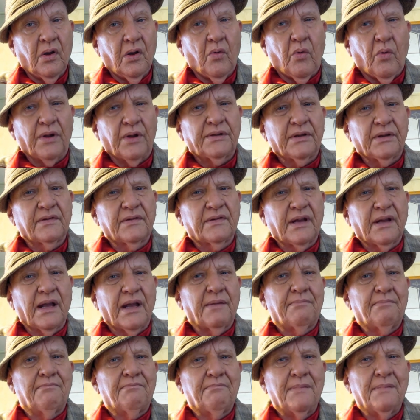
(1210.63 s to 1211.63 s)
What does
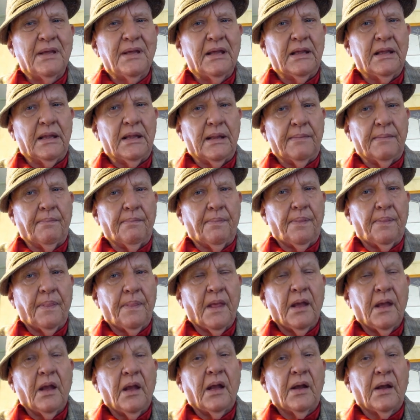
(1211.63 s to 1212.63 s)
that mean?
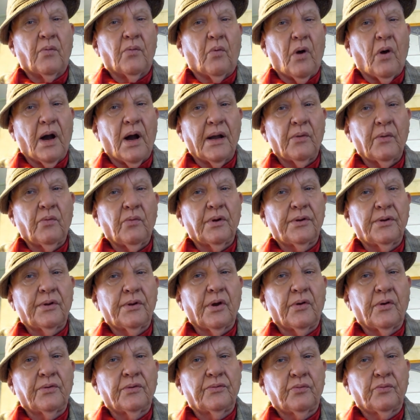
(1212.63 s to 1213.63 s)
And why would
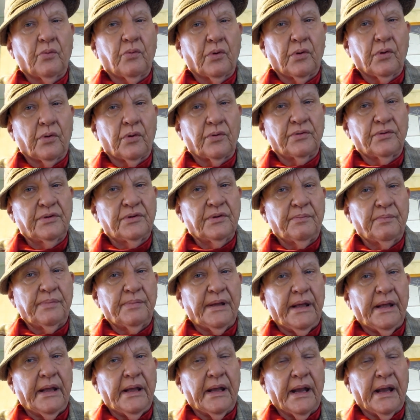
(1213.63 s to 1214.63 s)
those words
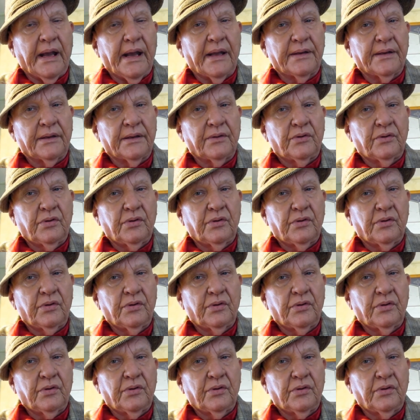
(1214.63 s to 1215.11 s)
be added